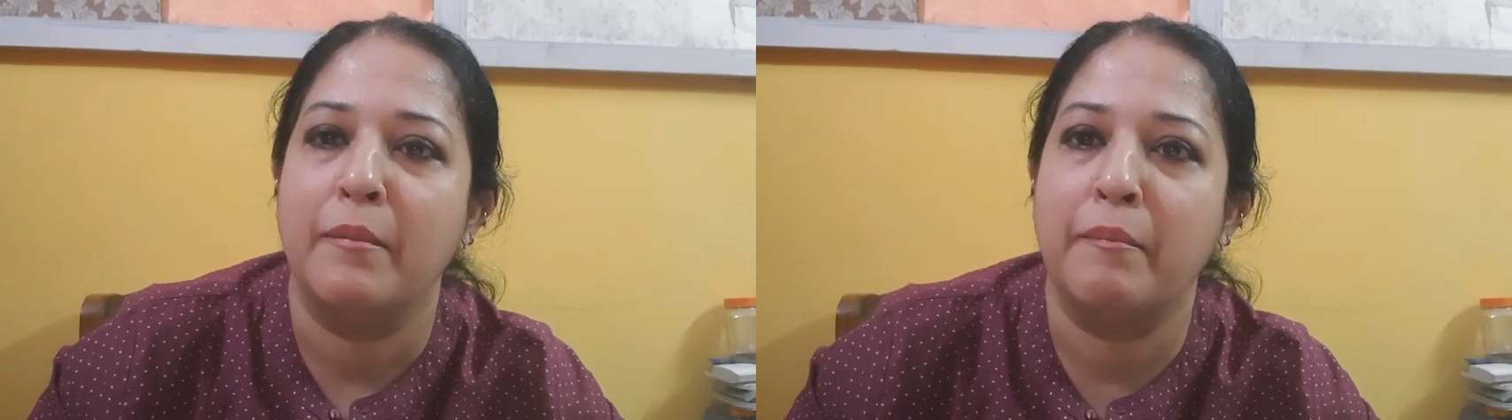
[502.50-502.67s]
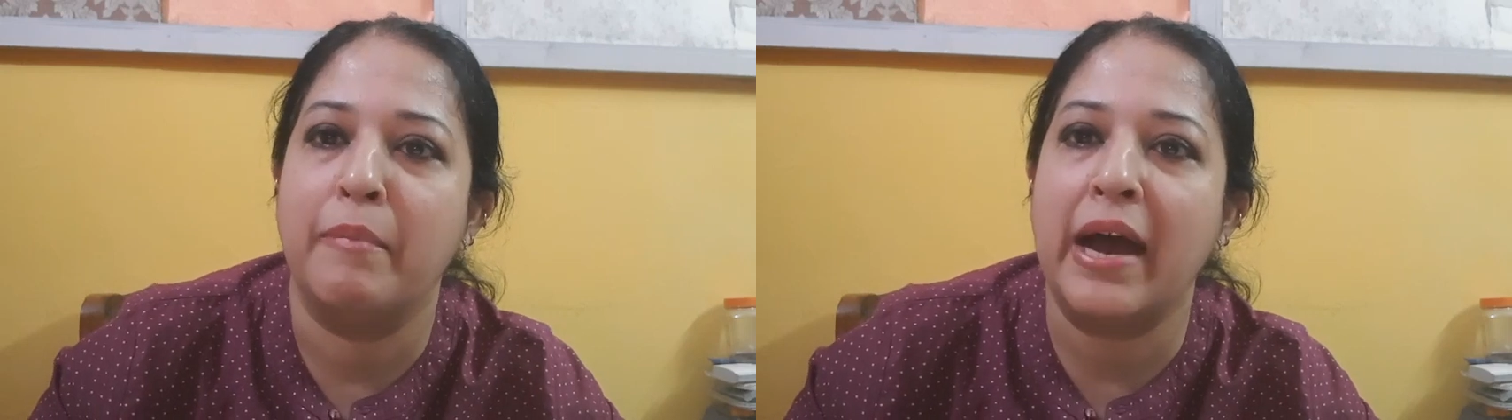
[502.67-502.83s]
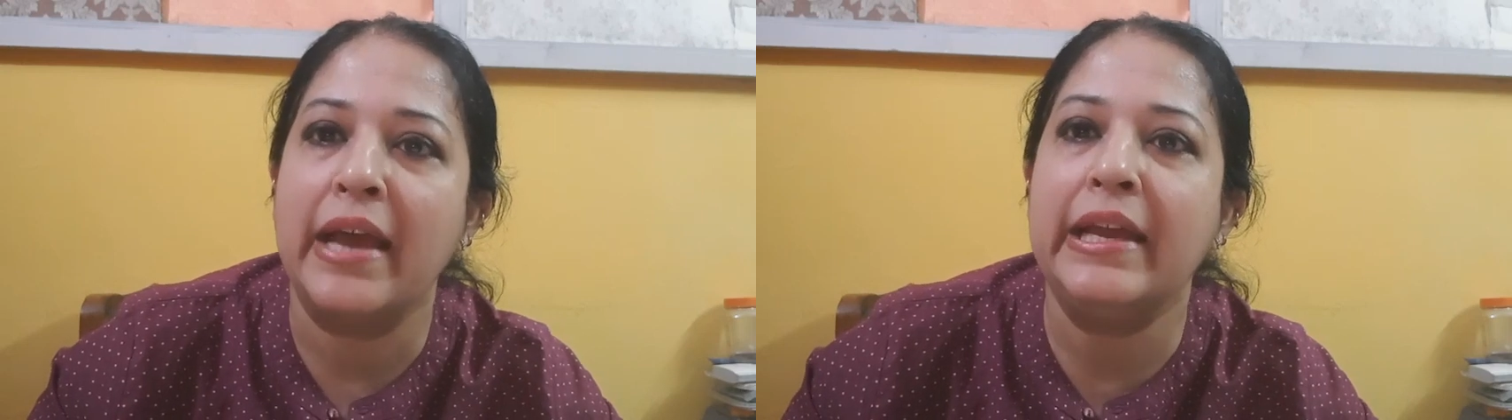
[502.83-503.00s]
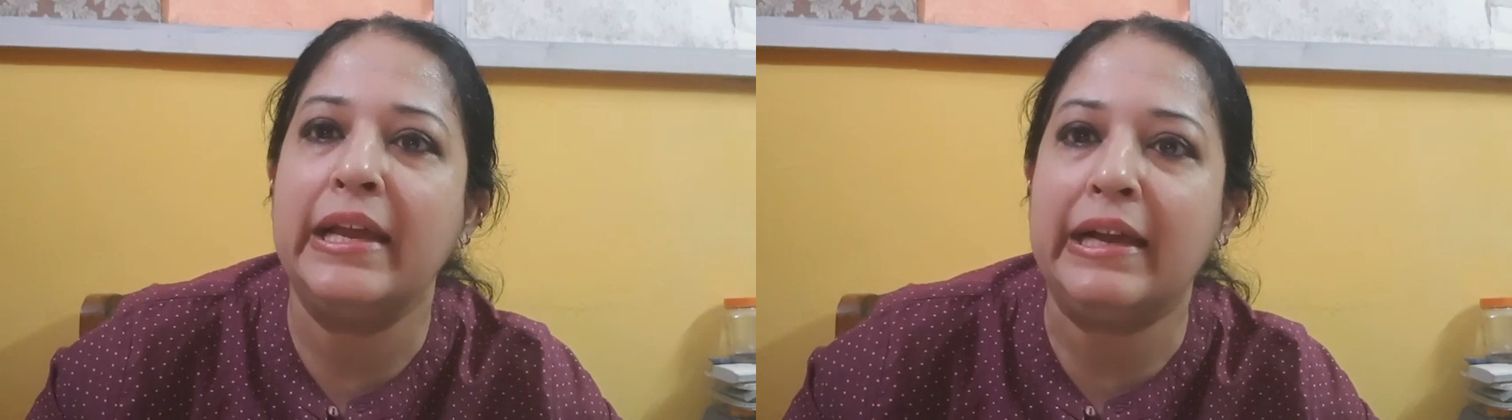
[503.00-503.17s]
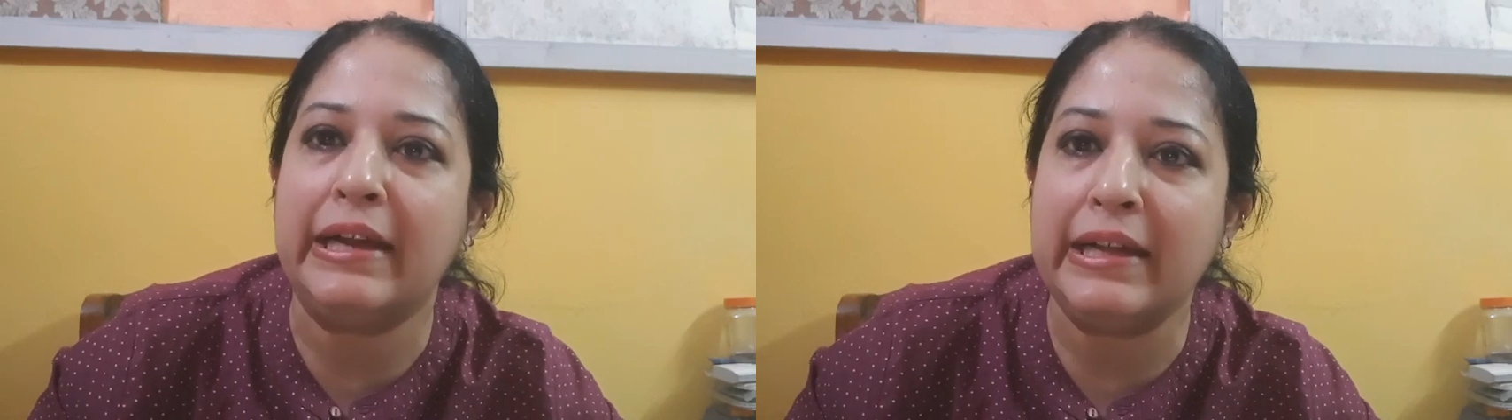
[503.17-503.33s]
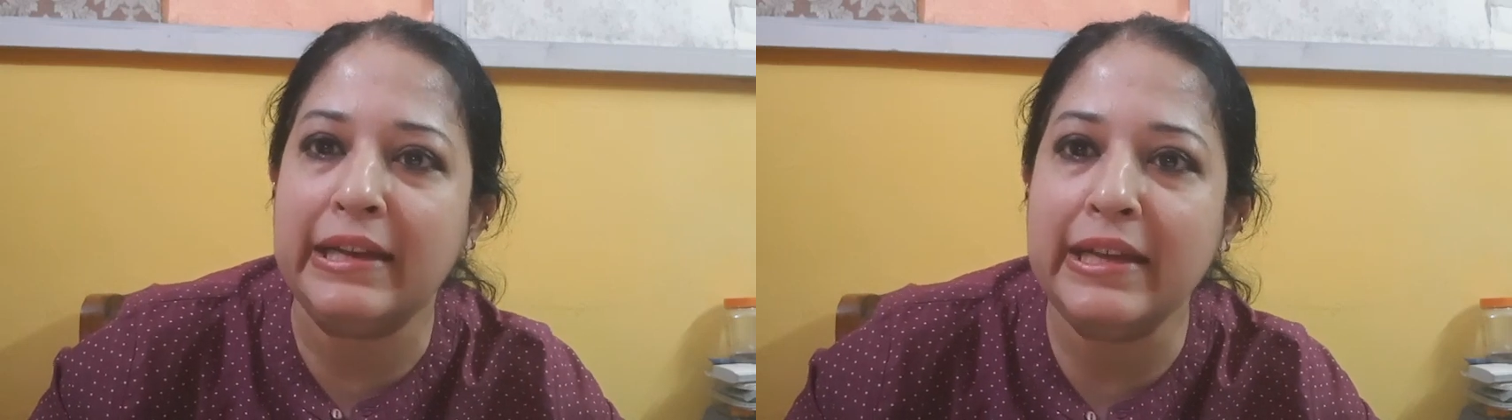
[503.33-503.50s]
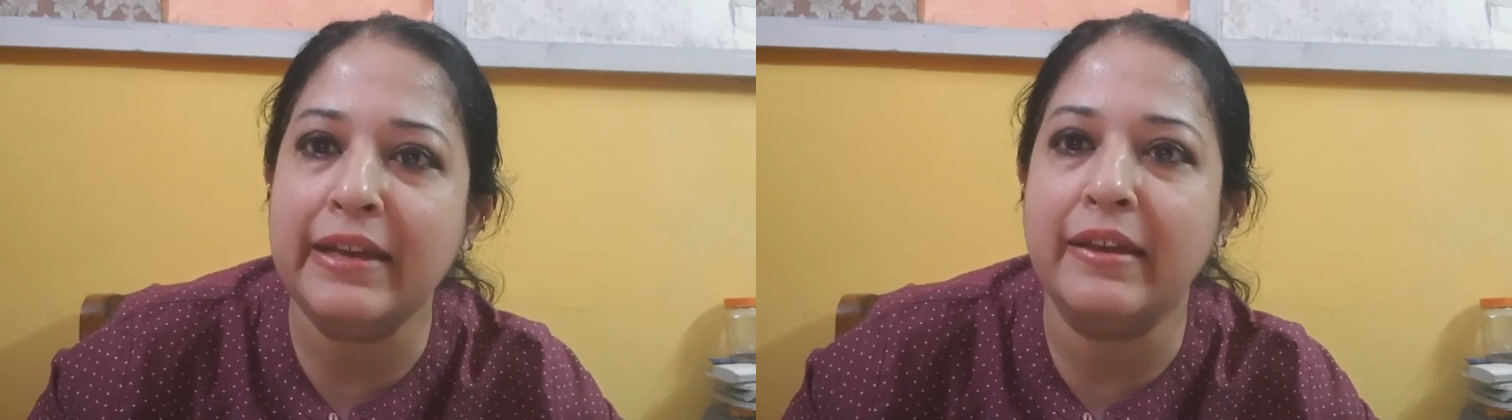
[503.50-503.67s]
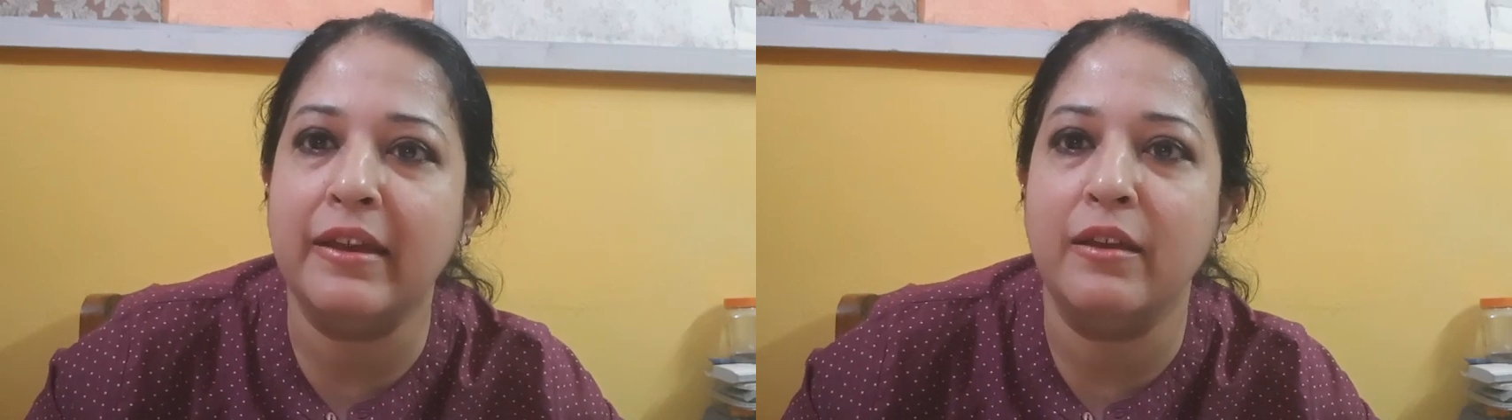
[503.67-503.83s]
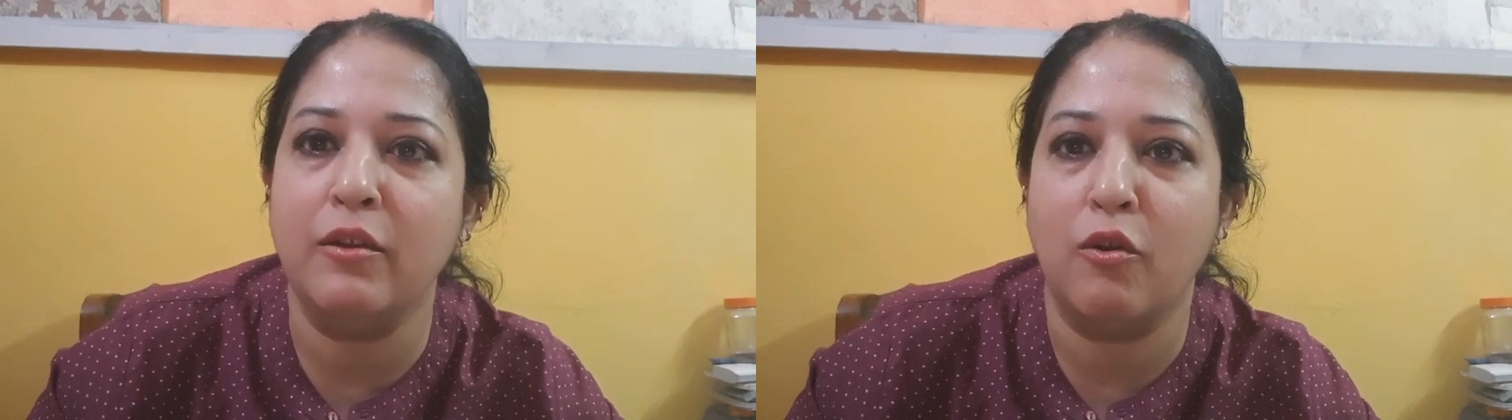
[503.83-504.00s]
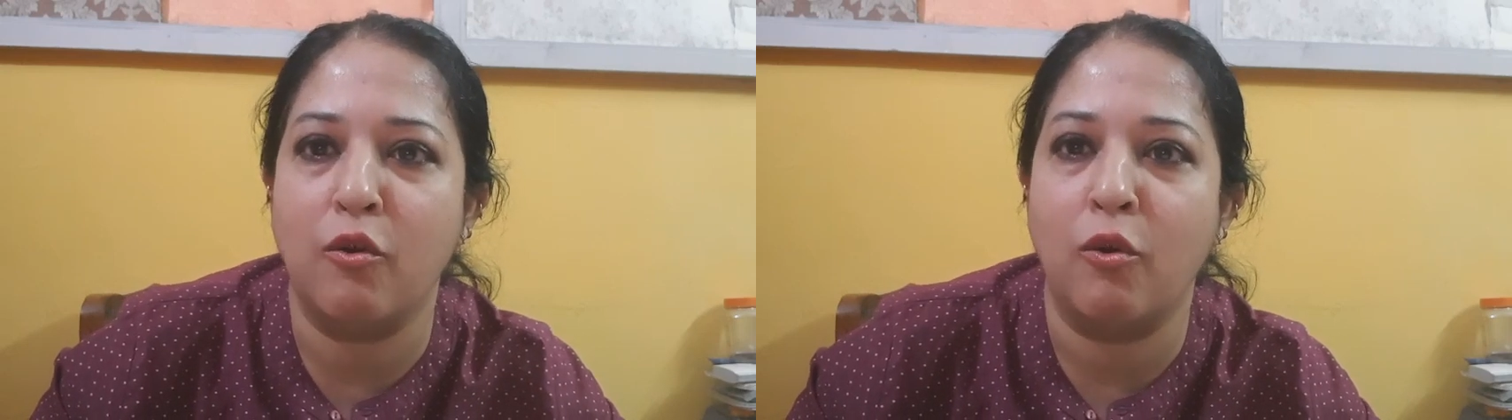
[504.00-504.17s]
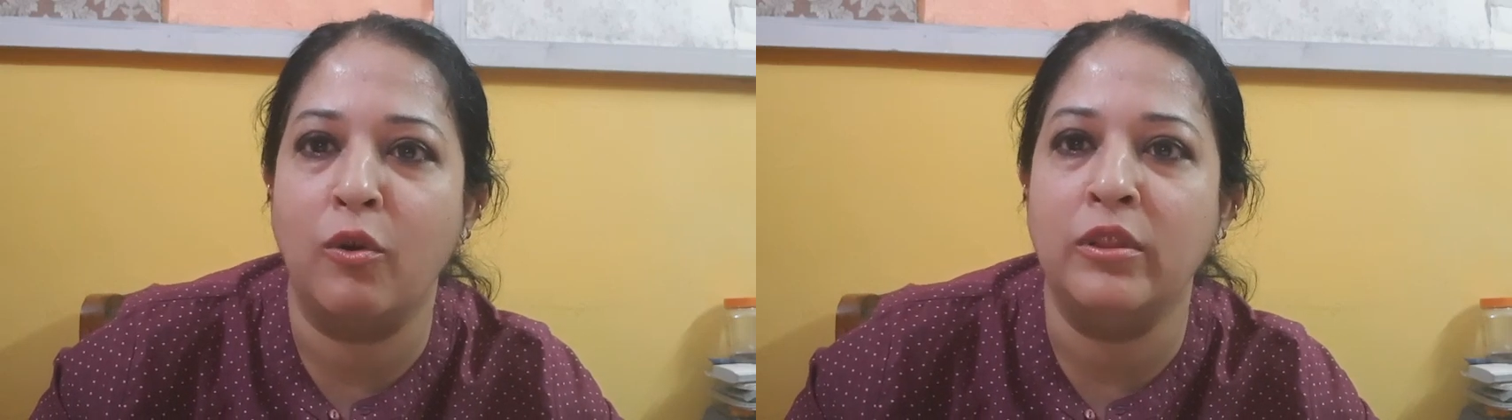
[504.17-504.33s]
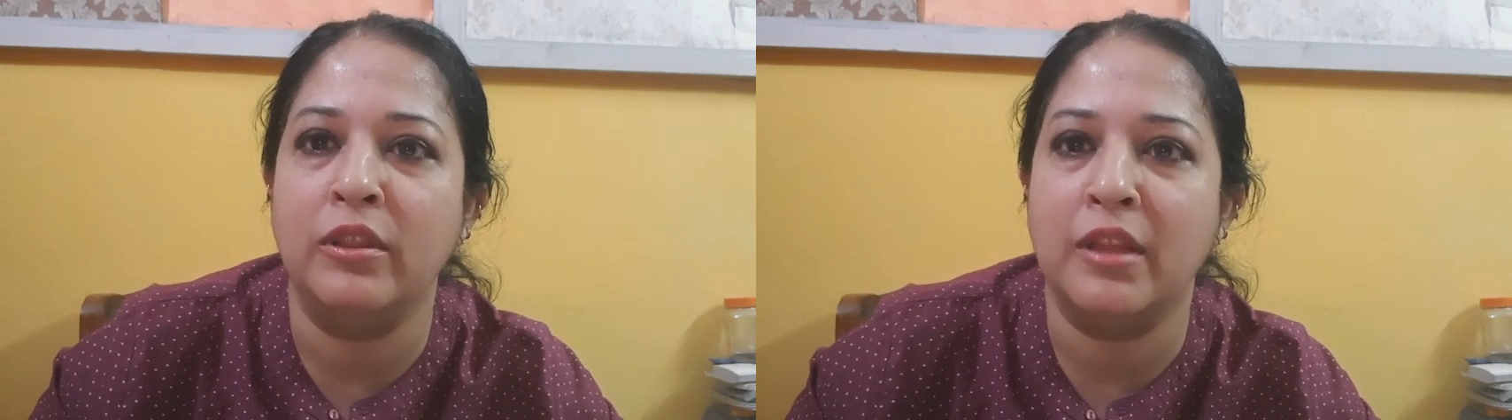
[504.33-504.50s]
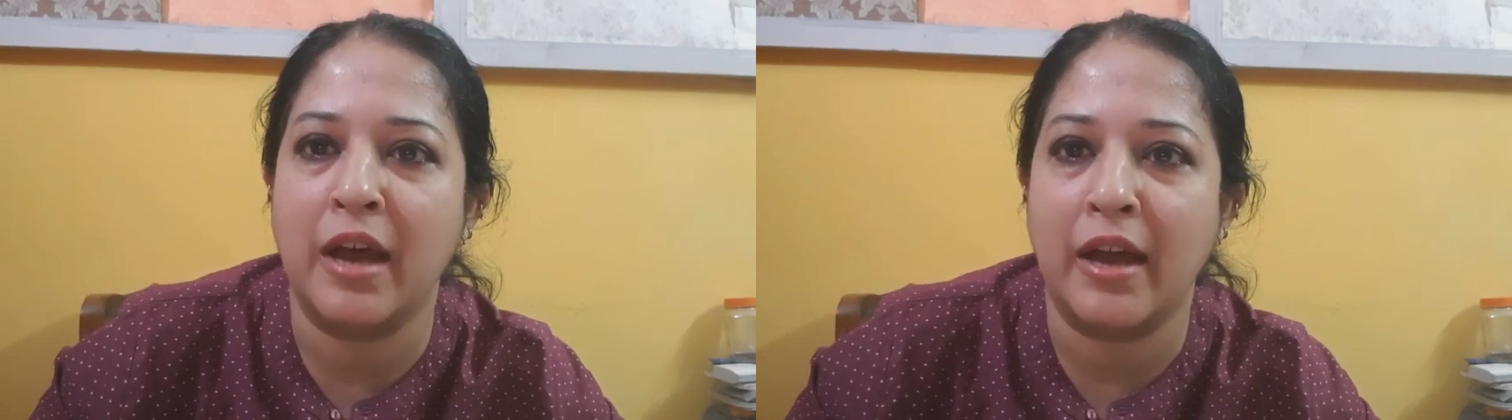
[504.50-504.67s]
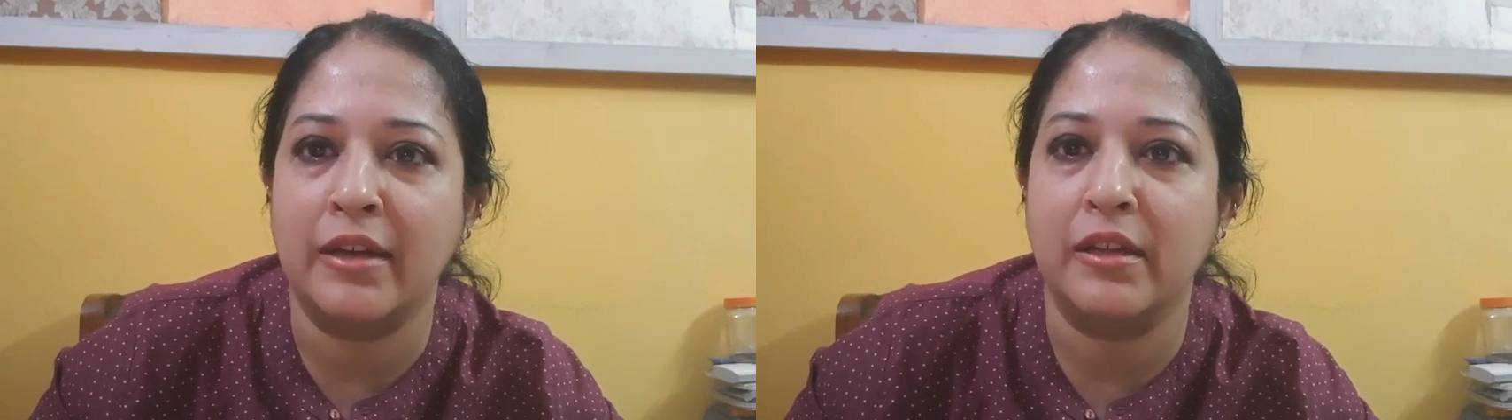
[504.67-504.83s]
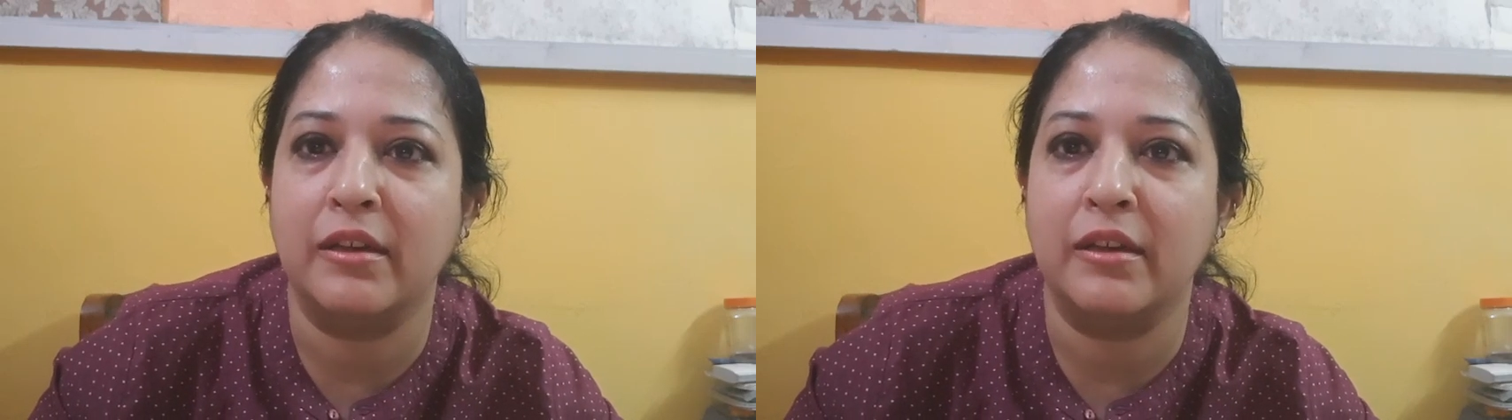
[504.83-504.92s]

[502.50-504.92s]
by clicking on that